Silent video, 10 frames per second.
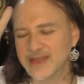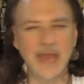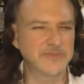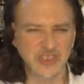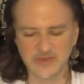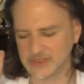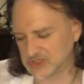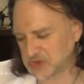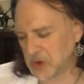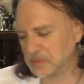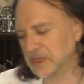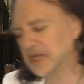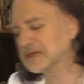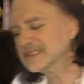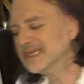Neptune and
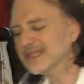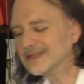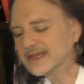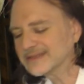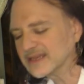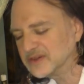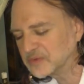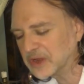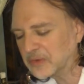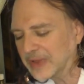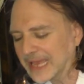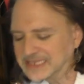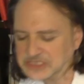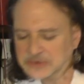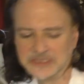Scorpio. Like that, we
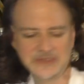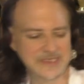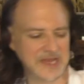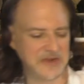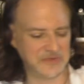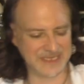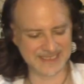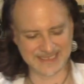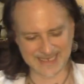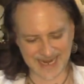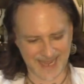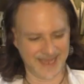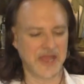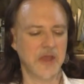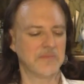ain't doing those kind of reads today.